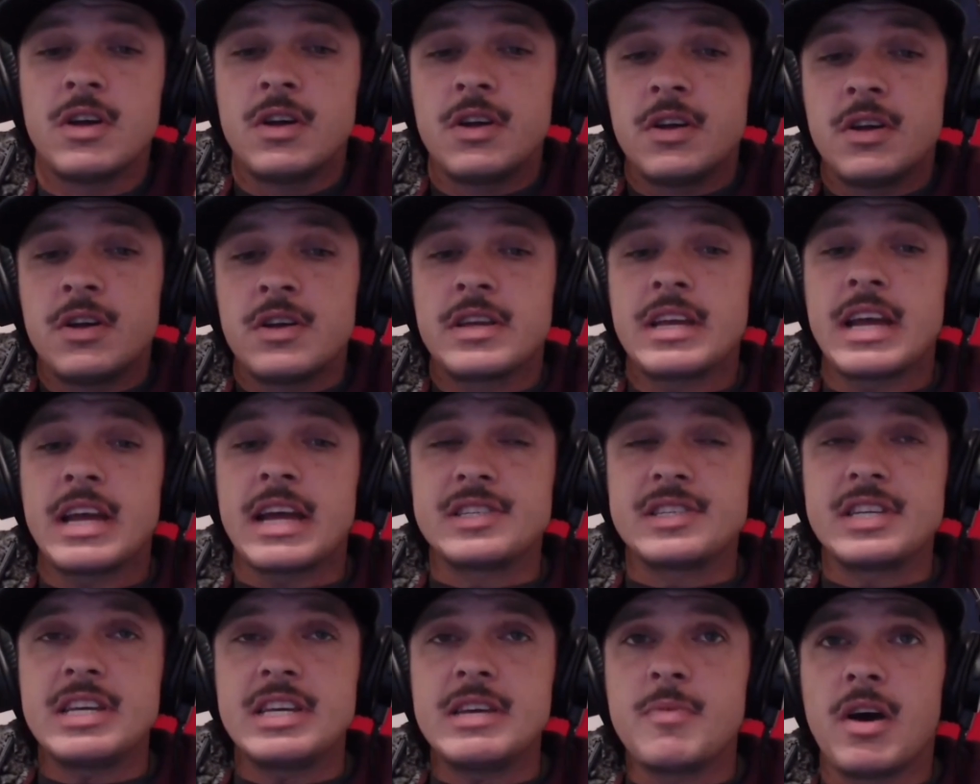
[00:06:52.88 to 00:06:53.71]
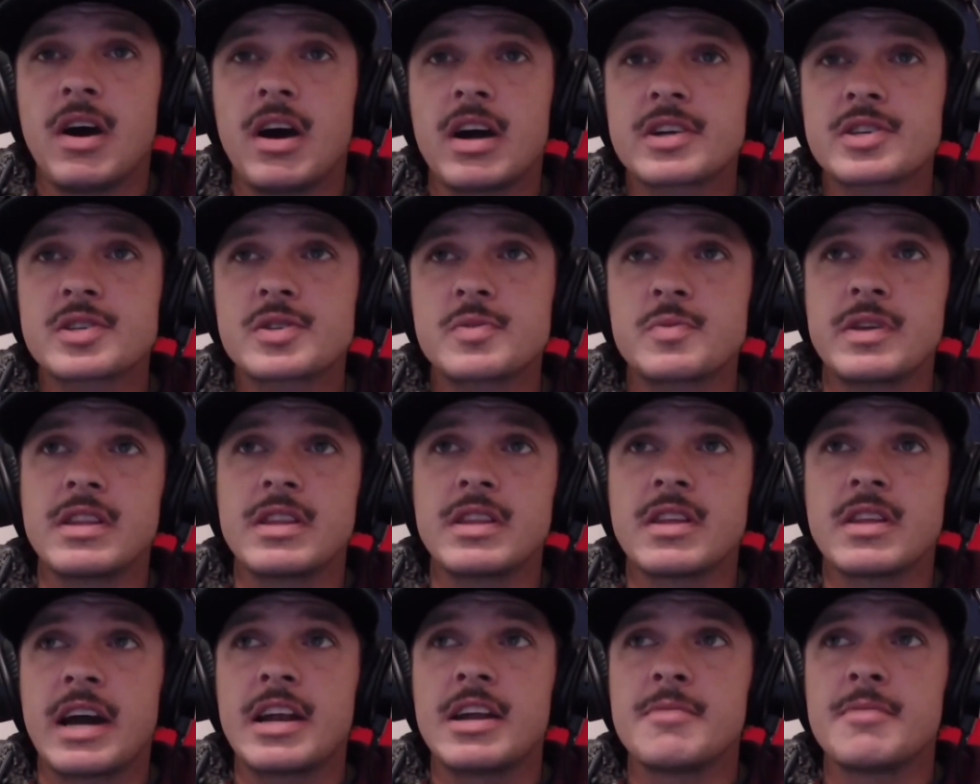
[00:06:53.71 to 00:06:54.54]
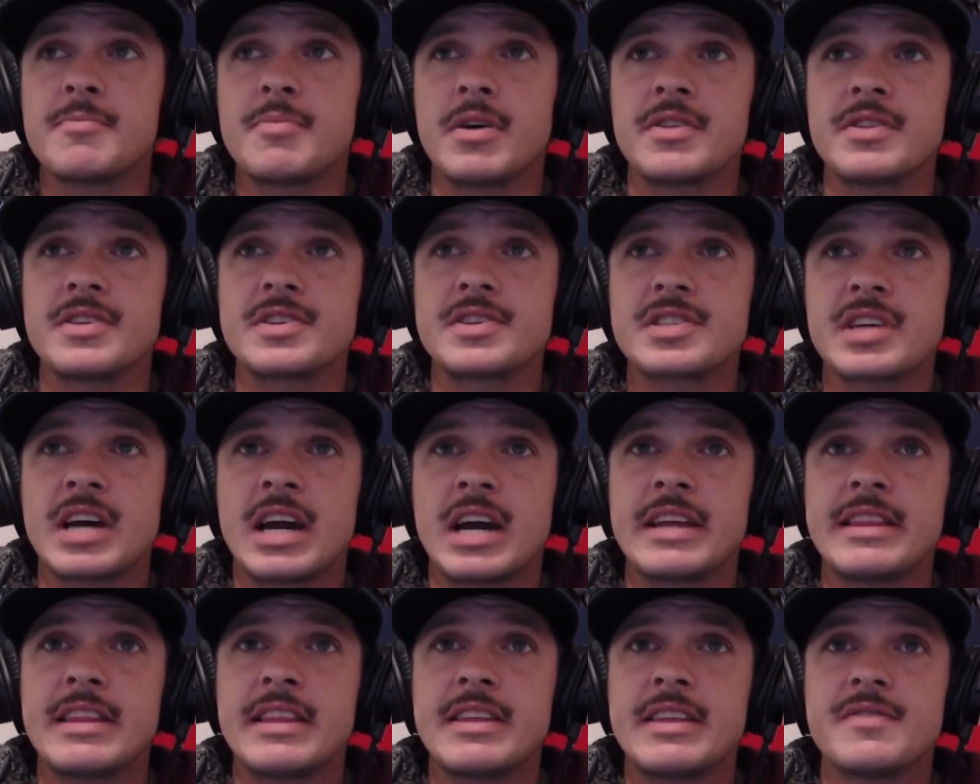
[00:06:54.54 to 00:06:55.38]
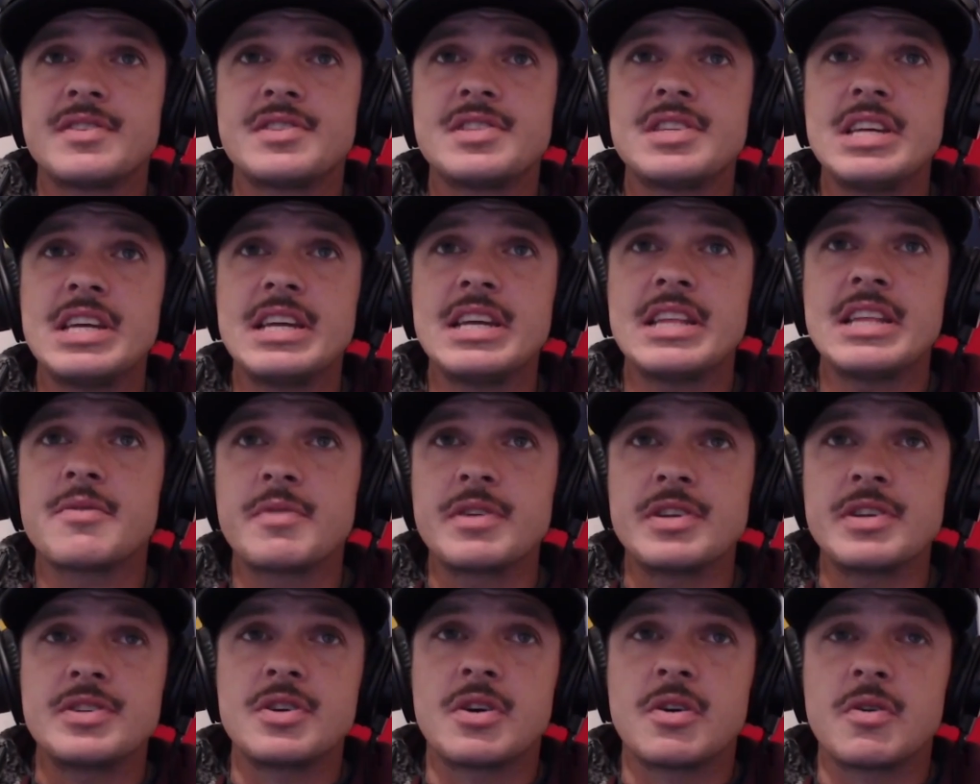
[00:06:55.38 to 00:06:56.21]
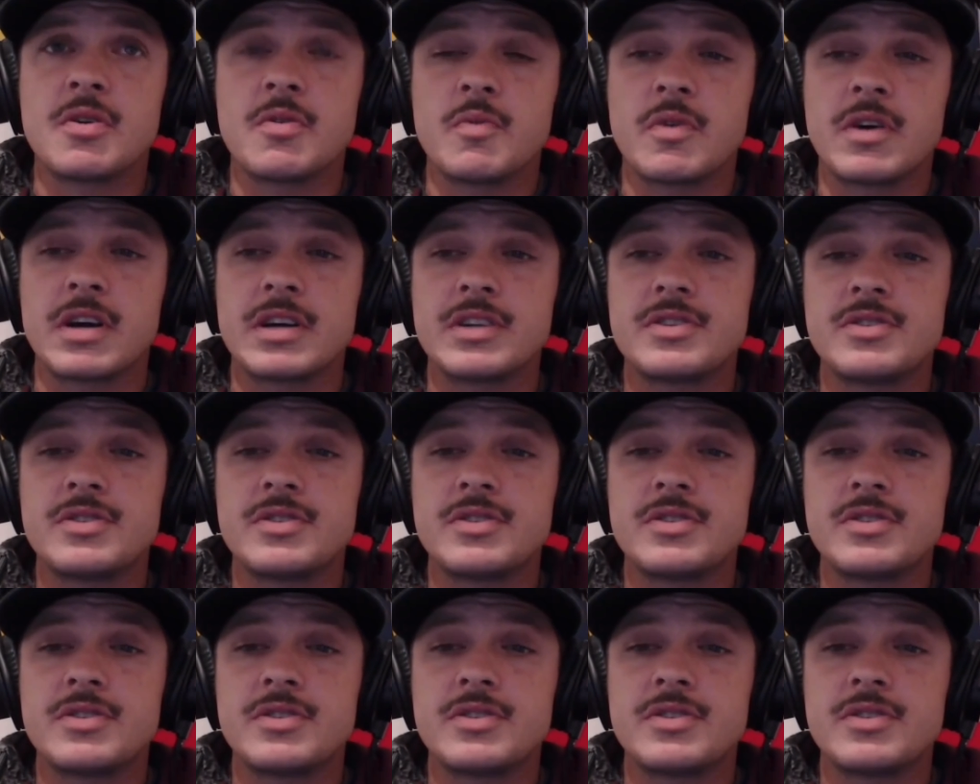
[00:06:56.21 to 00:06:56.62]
yeah, tee box, we line up on the side of the tee that we don't want